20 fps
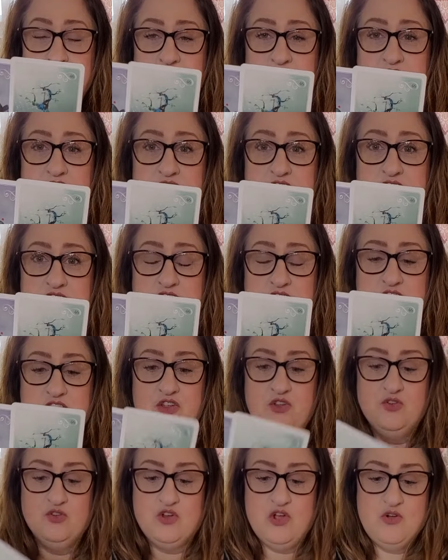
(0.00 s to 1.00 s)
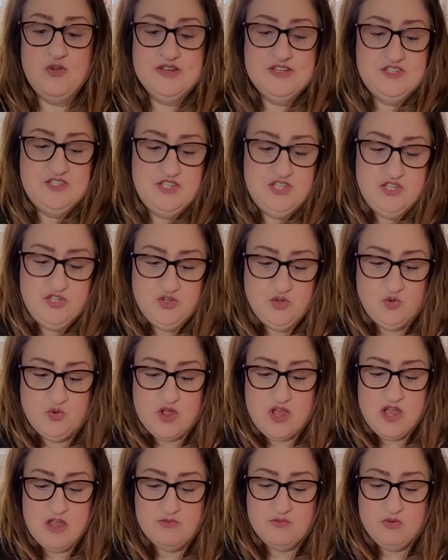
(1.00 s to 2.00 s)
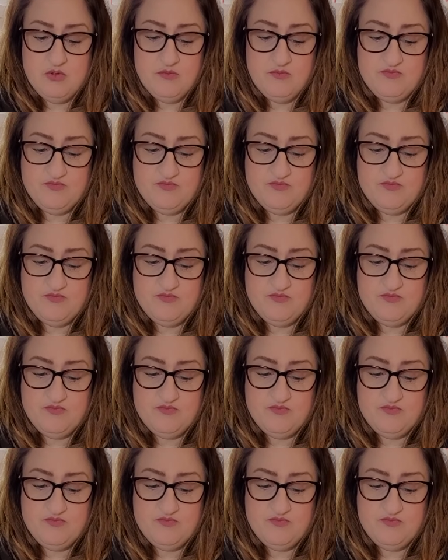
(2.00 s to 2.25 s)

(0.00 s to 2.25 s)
and you're going to uh,